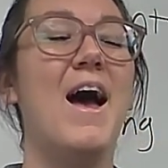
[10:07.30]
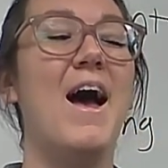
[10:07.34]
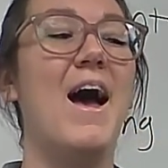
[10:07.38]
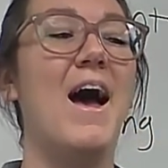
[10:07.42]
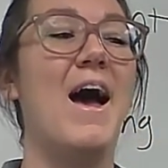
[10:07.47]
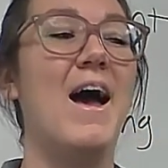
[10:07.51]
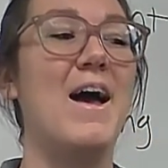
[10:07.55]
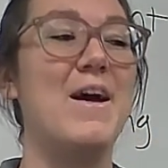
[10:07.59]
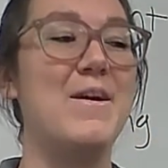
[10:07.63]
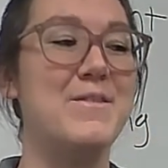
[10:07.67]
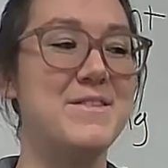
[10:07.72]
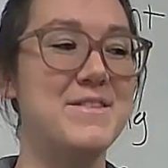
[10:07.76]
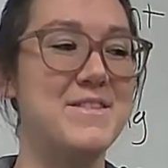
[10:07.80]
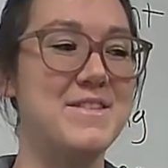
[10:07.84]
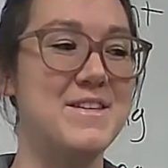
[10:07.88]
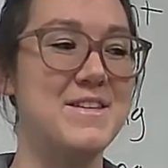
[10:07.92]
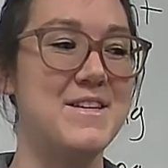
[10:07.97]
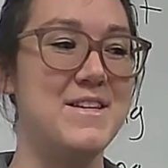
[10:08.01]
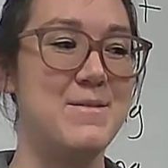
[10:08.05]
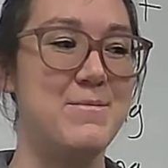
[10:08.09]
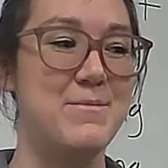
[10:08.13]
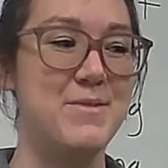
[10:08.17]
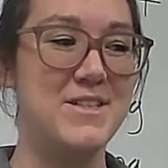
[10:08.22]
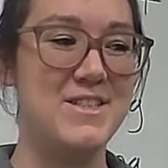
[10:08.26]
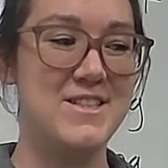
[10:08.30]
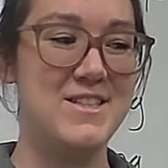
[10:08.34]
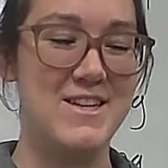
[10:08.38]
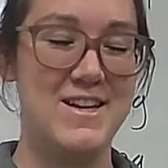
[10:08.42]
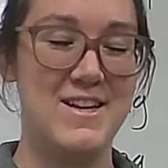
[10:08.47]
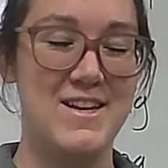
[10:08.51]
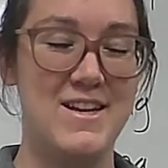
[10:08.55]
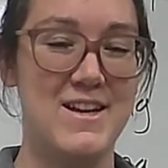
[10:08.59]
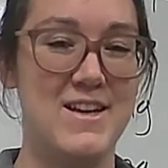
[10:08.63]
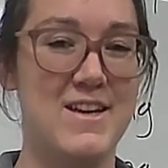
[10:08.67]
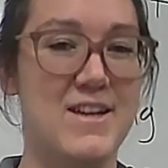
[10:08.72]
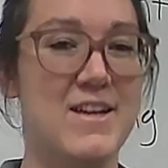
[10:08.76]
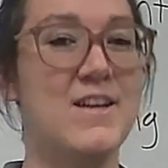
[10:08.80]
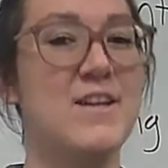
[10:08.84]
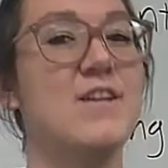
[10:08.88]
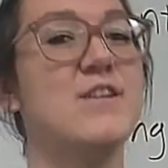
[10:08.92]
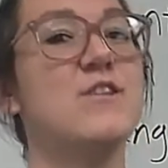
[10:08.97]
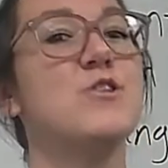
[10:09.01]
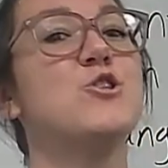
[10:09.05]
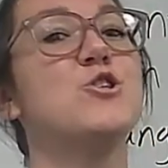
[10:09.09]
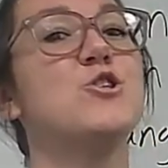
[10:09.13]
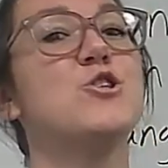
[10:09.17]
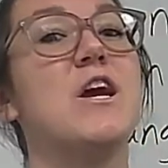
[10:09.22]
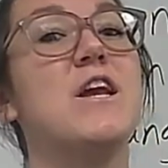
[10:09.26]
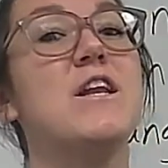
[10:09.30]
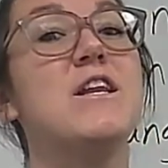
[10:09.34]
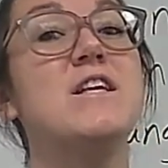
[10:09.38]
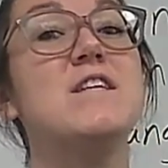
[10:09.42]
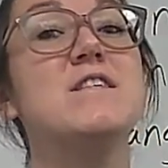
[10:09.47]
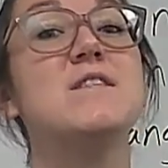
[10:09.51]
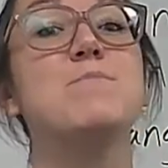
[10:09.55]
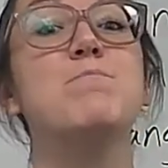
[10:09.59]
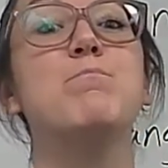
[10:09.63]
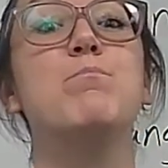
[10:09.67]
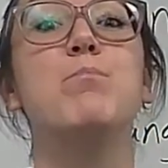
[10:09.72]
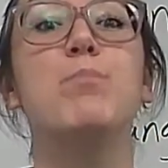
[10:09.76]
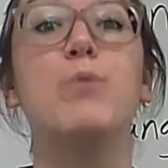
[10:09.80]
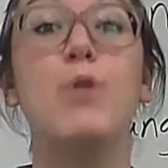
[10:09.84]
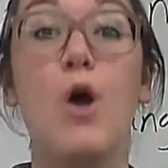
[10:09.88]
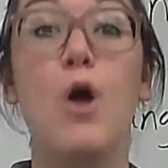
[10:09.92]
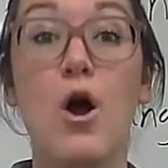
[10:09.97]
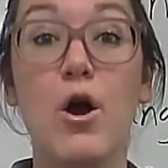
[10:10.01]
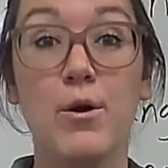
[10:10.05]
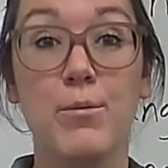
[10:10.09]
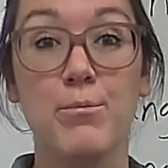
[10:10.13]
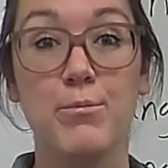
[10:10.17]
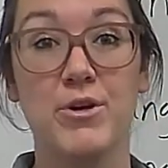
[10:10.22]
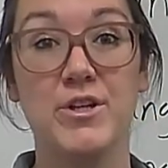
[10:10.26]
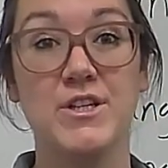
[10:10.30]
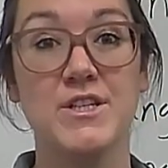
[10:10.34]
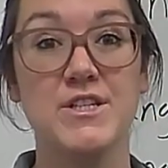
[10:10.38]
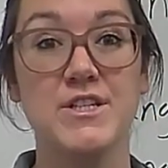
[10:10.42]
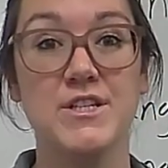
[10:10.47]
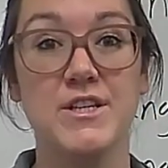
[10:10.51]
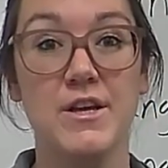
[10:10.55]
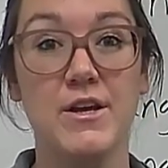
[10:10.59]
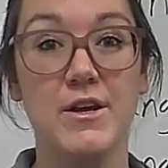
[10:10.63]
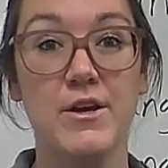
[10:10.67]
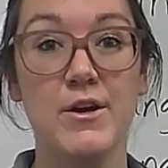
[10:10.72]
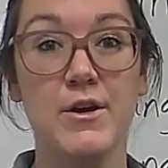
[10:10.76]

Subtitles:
I was imitating Chinese block printing.